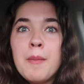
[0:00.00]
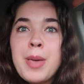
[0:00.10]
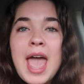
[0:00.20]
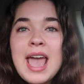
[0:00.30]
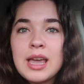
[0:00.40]

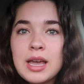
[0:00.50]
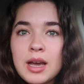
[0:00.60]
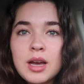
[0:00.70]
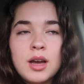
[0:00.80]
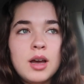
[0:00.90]

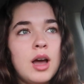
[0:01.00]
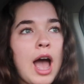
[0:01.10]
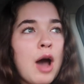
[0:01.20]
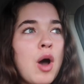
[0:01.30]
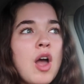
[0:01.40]
pick
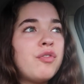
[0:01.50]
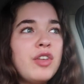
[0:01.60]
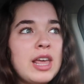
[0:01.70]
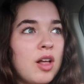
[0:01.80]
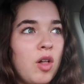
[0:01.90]
how I
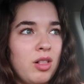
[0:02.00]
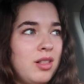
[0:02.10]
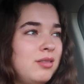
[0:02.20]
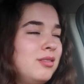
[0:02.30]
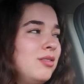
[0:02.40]
feel.
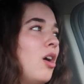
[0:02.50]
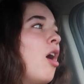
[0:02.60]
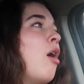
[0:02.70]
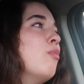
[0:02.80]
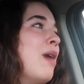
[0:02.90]

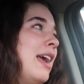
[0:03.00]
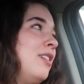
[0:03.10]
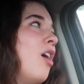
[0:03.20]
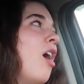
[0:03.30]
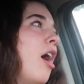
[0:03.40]
Oh my
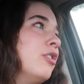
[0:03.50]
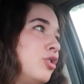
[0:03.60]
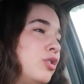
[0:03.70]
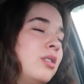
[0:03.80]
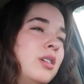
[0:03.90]

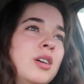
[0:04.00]
gosh.